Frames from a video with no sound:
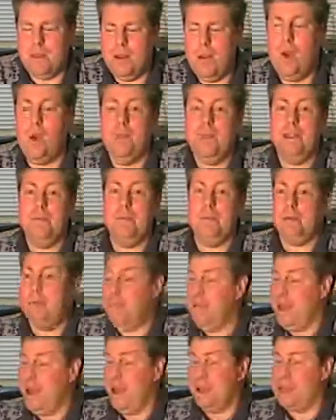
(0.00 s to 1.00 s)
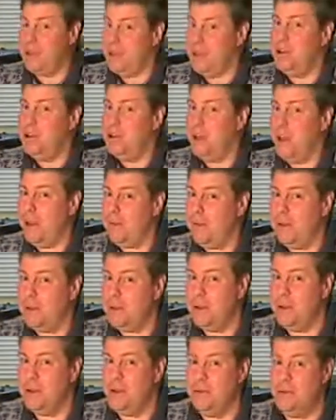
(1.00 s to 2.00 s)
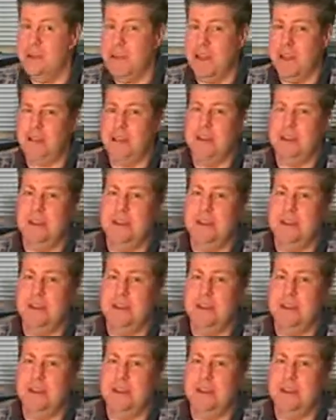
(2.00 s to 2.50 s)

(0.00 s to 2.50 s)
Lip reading: A little bit of BS, and here's why I'm going to show you the BS for